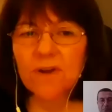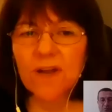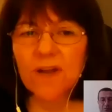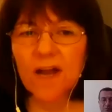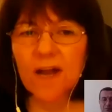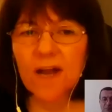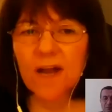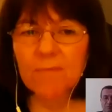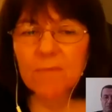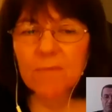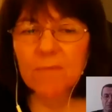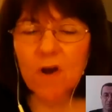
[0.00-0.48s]

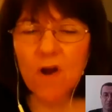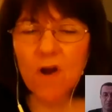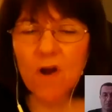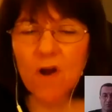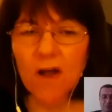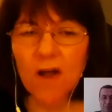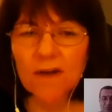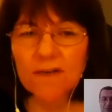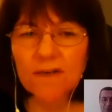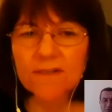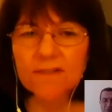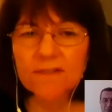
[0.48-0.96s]
I'm
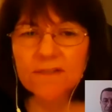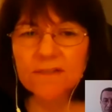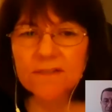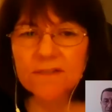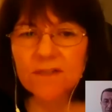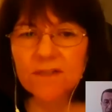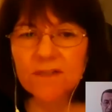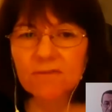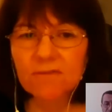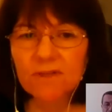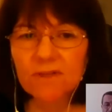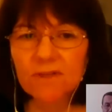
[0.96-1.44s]
not
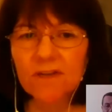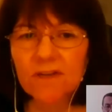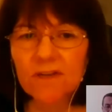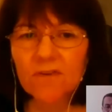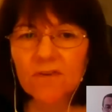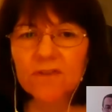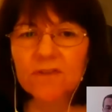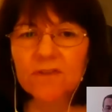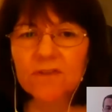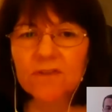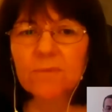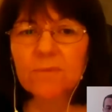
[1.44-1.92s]
necessarily
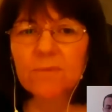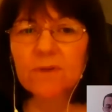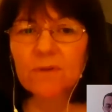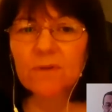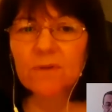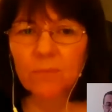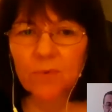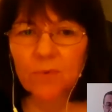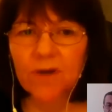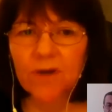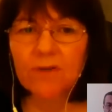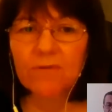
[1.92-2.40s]
going to be
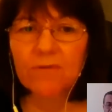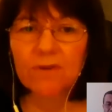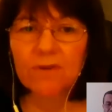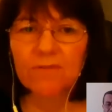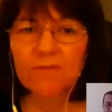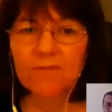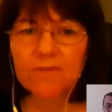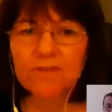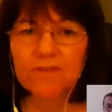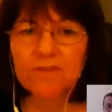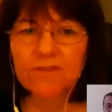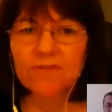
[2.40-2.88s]
aware of
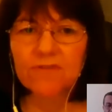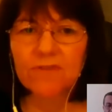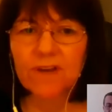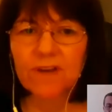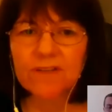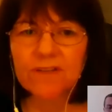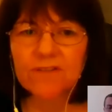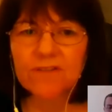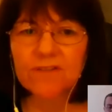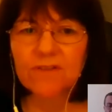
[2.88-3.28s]
the stress.